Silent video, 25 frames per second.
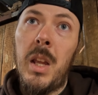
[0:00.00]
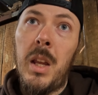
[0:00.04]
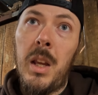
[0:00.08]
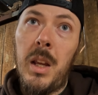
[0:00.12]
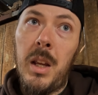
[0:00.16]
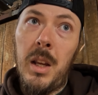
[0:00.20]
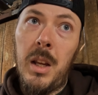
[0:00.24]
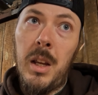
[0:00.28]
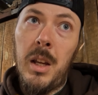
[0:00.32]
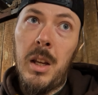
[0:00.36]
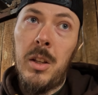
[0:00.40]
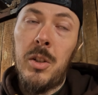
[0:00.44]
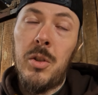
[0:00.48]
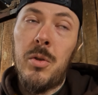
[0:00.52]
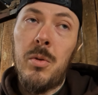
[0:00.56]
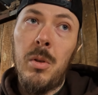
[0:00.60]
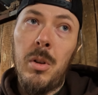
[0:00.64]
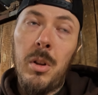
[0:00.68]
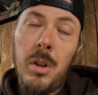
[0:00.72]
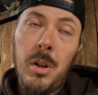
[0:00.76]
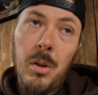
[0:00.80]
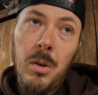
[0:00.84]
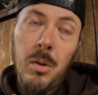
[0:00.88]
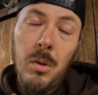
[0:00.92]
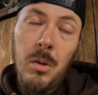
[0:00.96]
and
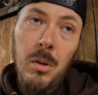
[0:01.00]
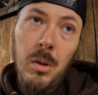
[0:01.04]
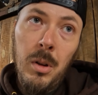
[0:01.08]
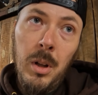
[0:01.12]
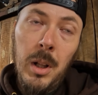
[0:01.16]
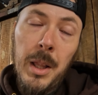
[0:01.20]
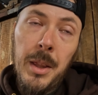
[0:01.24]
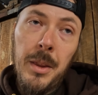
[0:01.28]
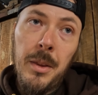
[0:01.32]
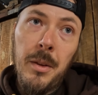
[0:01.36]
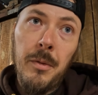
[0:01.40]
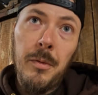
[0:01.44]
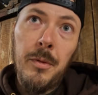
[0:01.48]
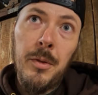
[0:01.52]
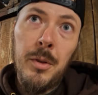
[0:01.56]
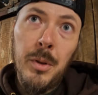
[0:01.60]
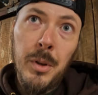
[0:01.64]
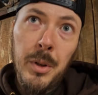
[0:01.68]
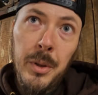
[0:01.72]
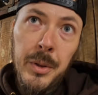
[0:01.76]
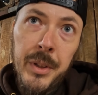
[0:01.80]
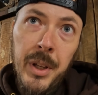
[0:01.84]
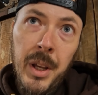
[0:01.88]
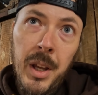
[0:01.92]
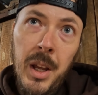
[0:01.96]
drill a hole in the
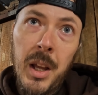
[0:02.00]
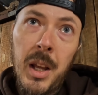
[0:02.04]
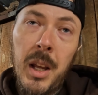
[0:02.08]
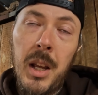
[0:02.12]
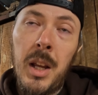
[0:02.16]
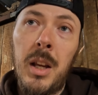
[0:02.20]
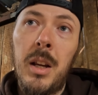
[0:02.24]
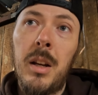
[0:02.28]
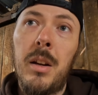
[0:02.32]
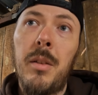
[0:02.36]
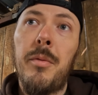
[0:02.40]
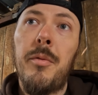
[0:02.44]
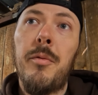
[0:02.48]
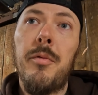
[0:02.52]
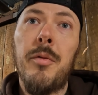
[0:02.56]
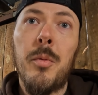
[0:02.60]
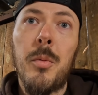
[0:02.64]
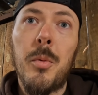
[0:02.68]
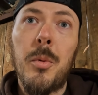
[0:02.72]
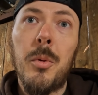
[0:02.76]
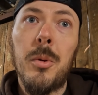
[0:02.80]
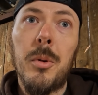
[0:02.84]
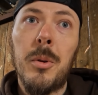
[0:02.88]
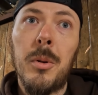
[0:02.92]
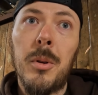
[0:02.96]
fuel tank
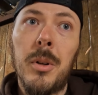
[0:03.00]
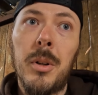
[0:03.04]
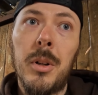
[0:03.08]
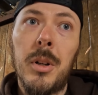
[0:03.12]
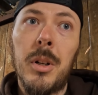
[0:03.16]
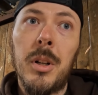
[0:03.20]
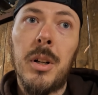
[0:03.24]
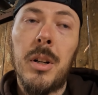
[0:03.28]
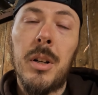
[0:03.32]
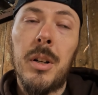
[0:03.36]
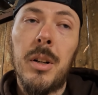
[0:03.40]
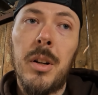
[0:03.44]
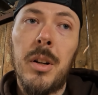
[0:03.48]
for